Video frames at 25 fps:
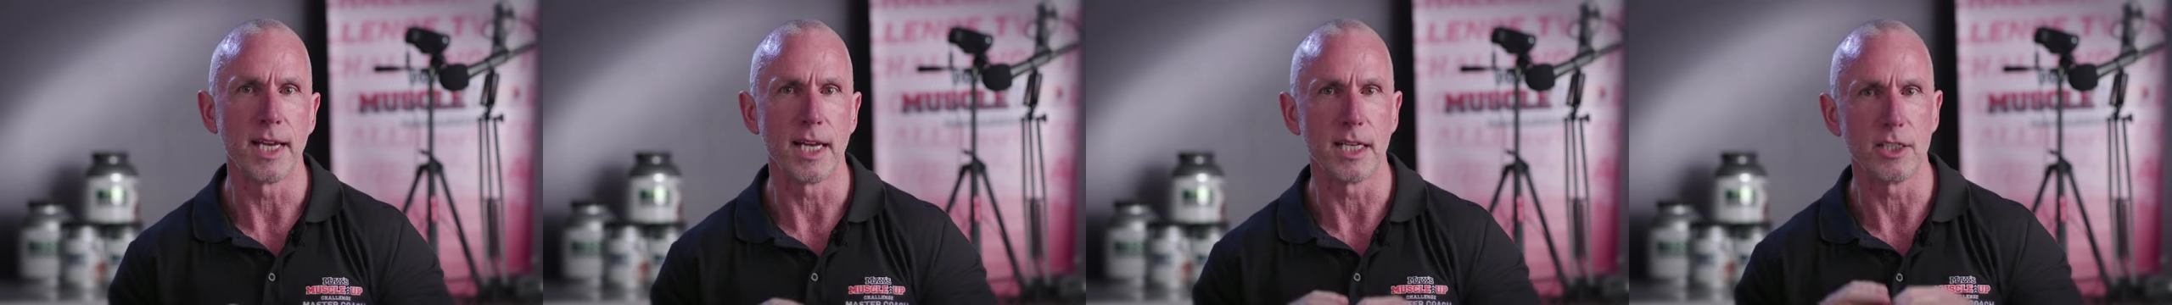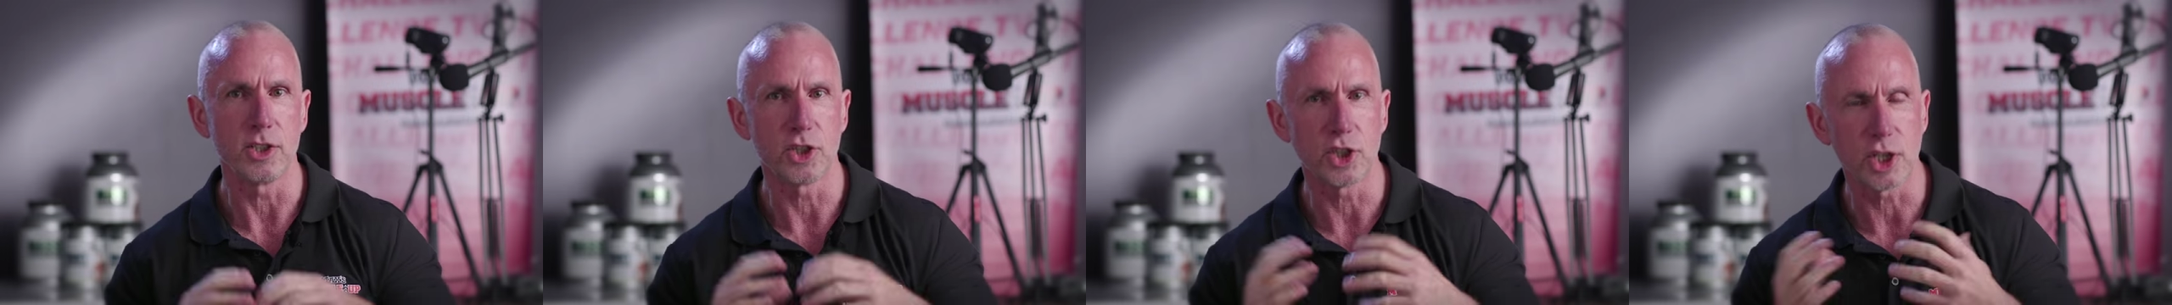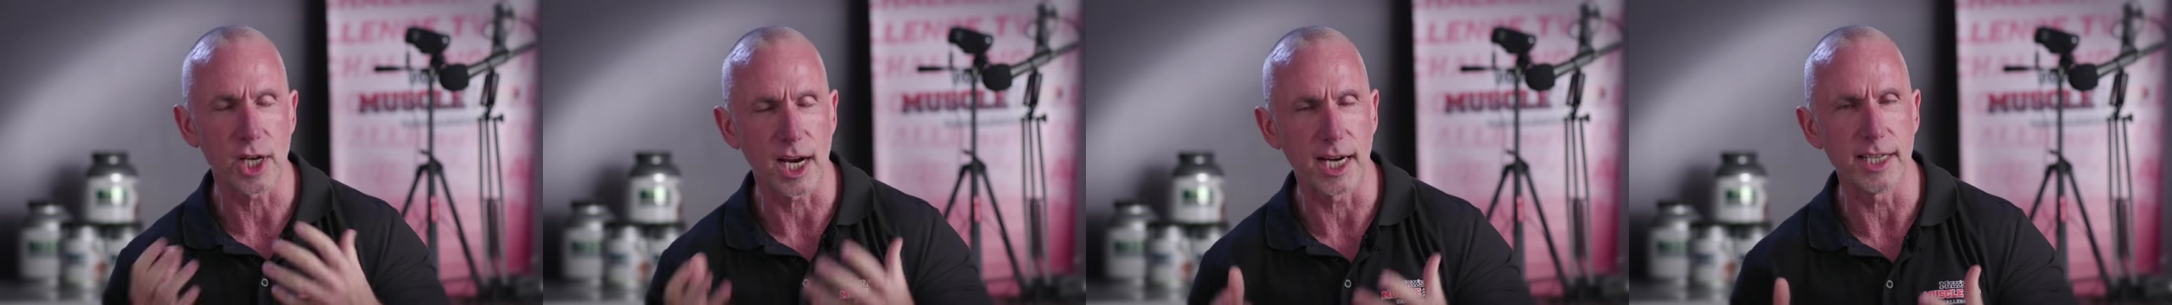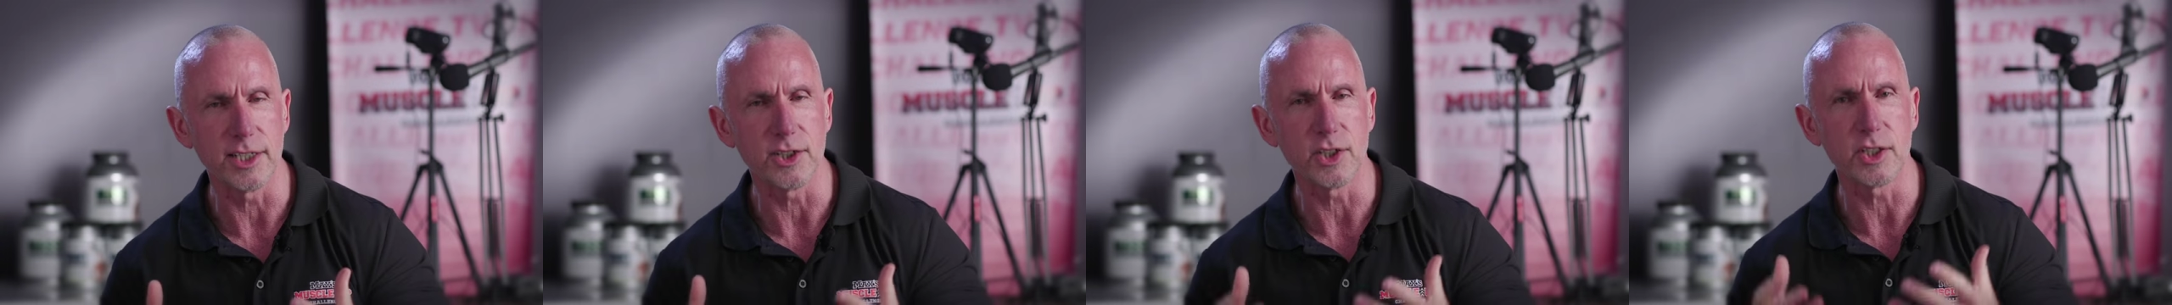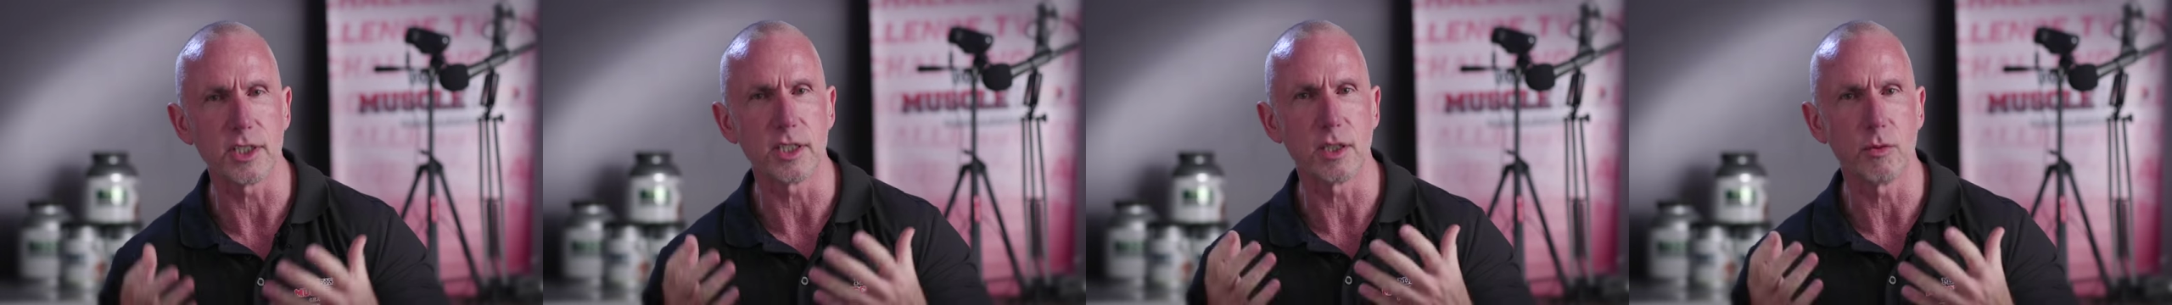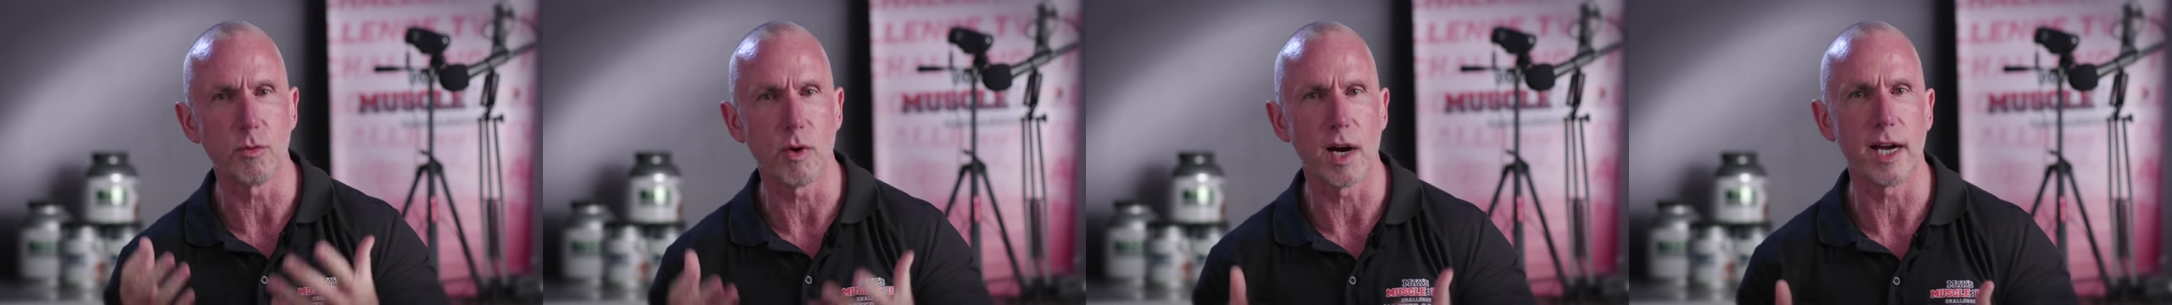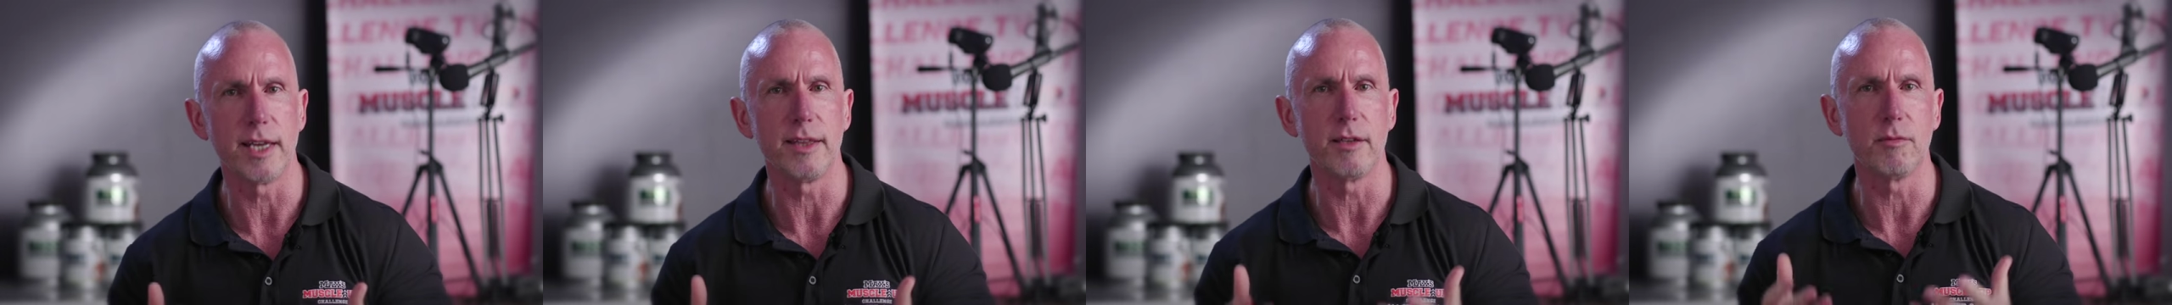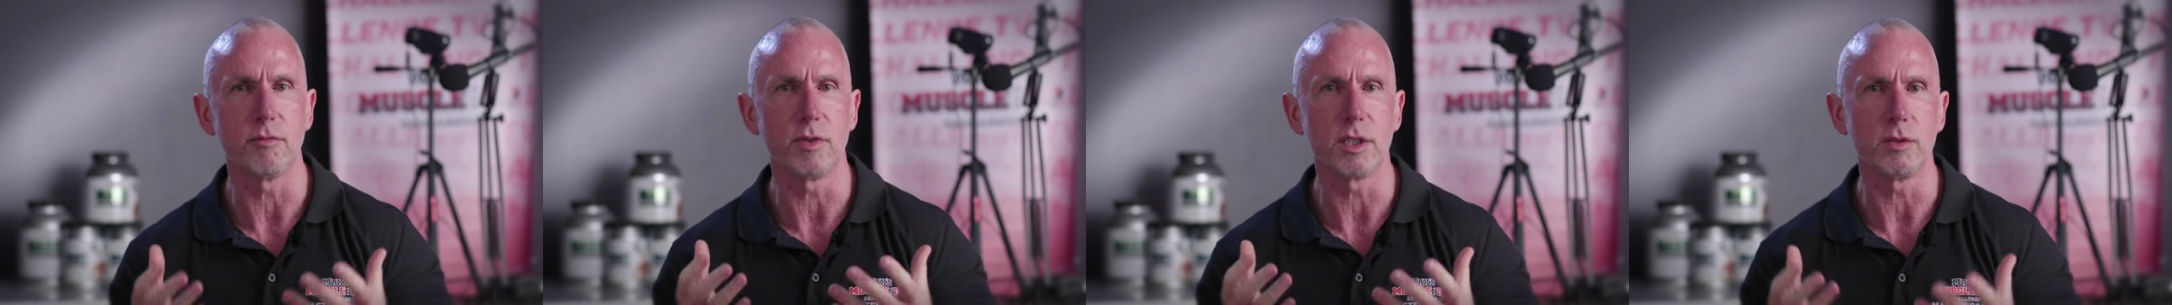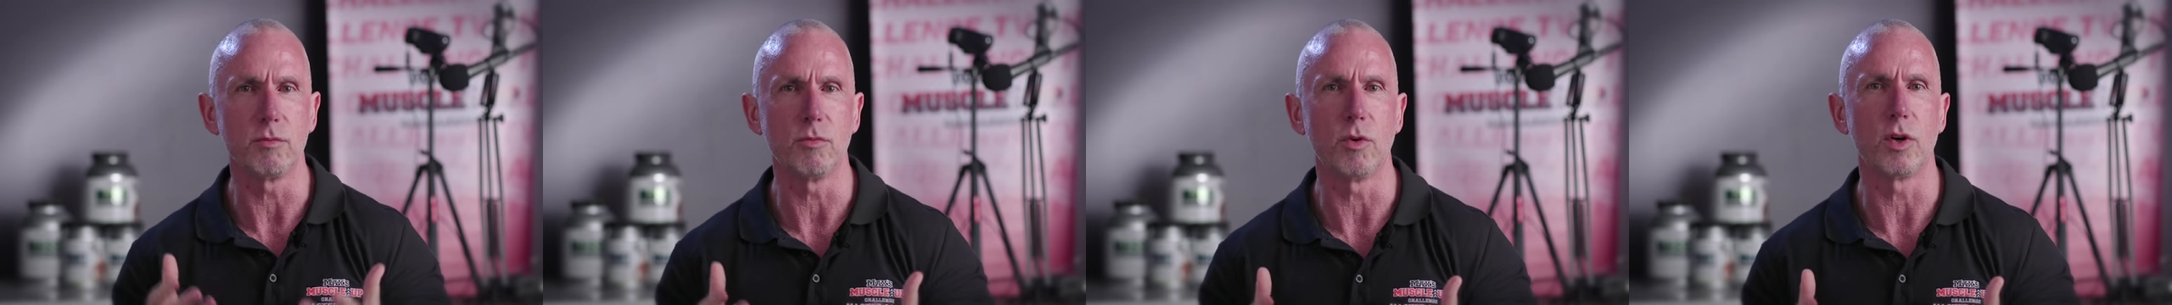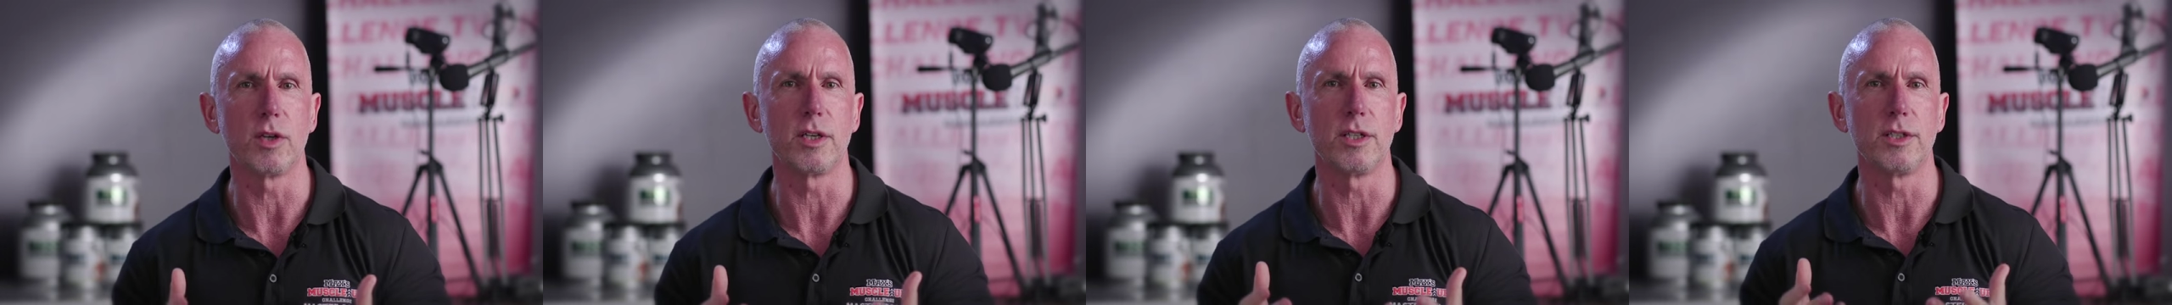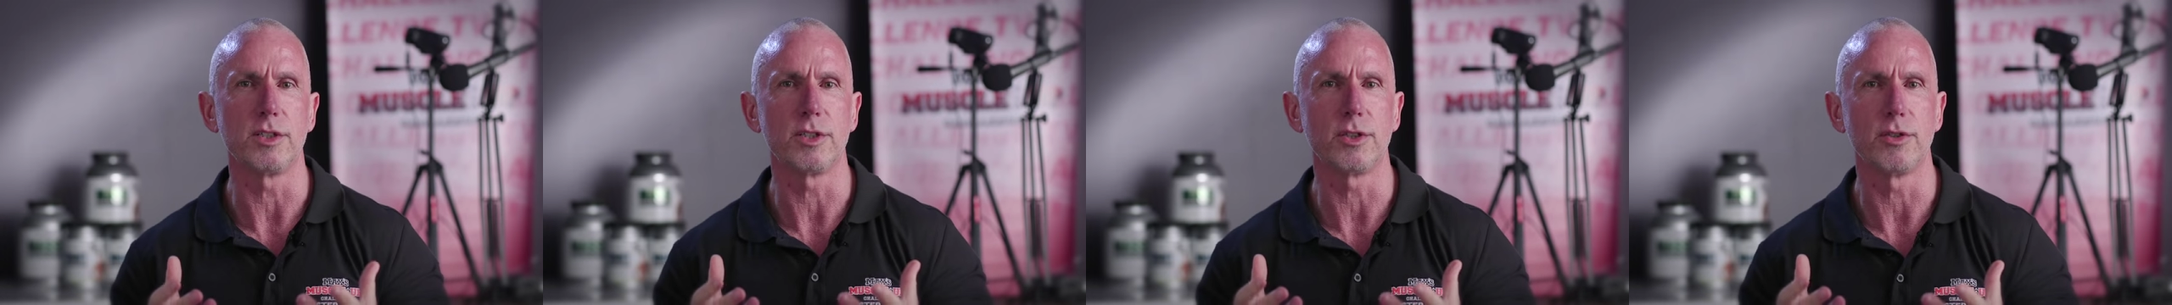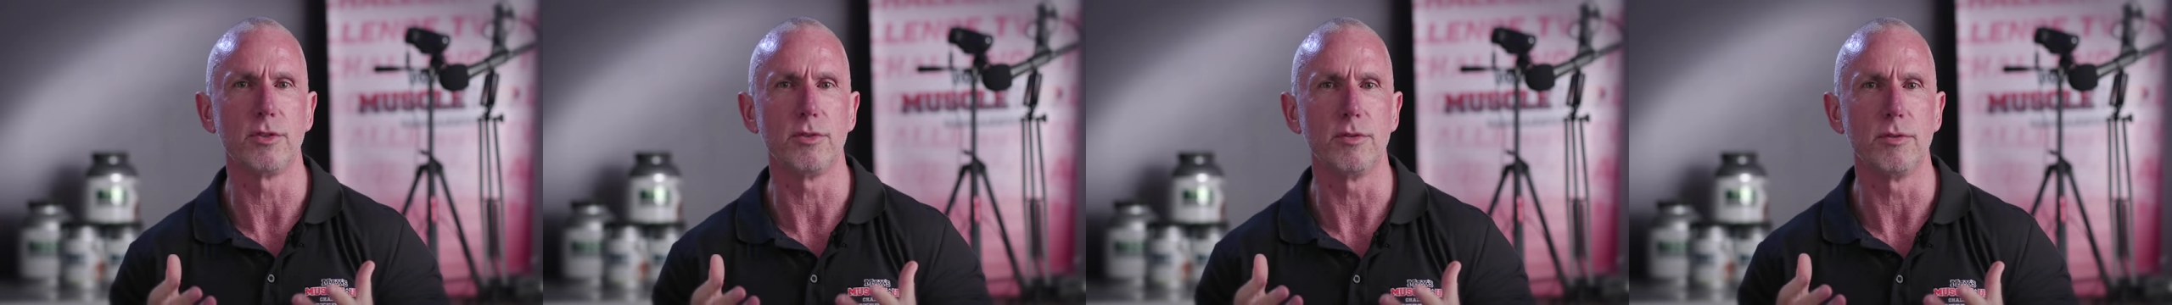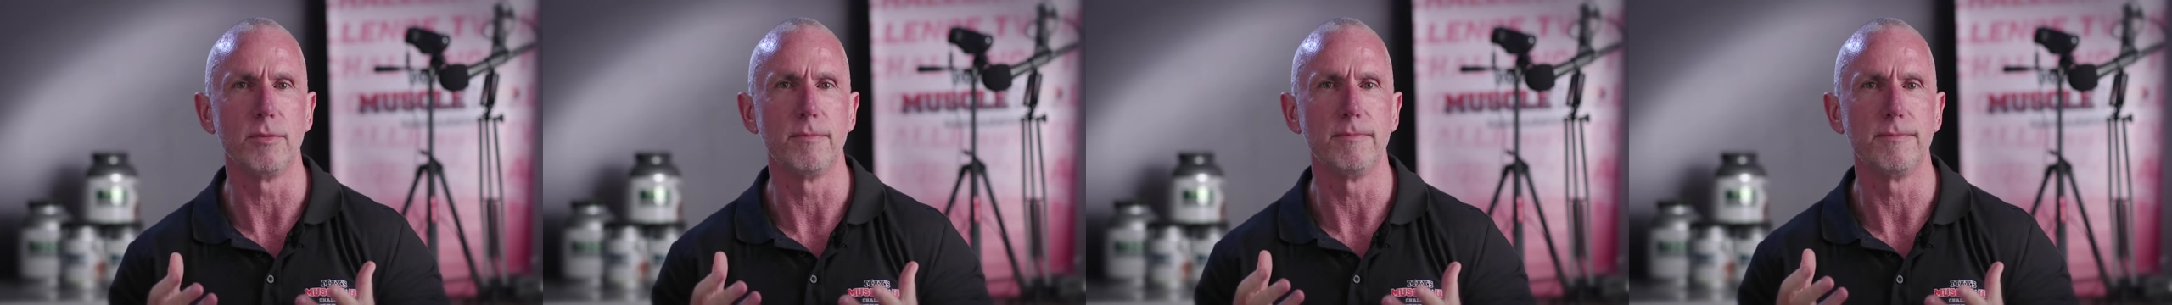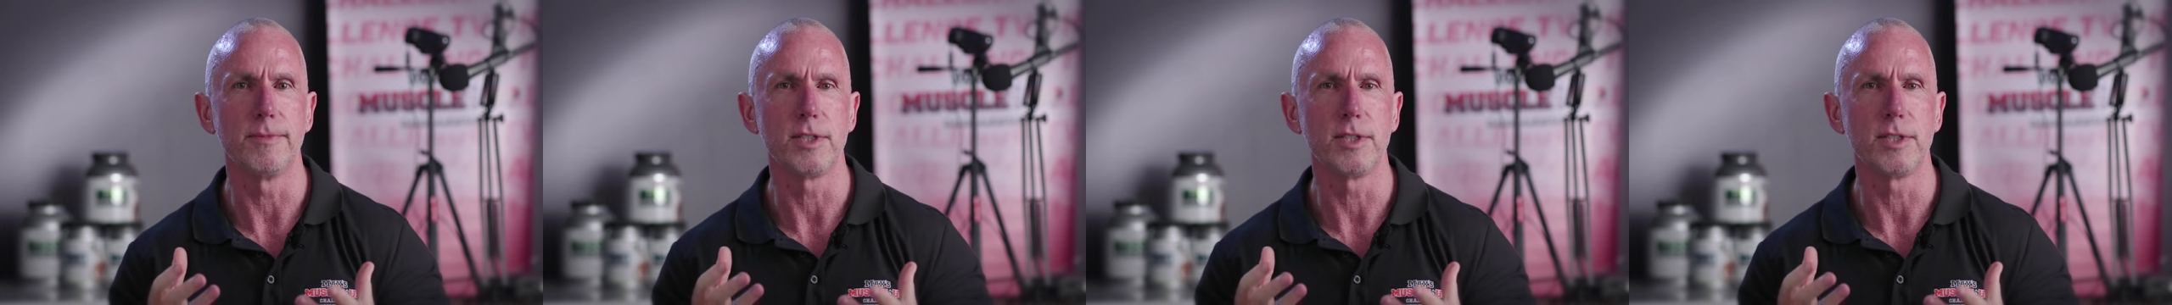and changing the way that we want it to.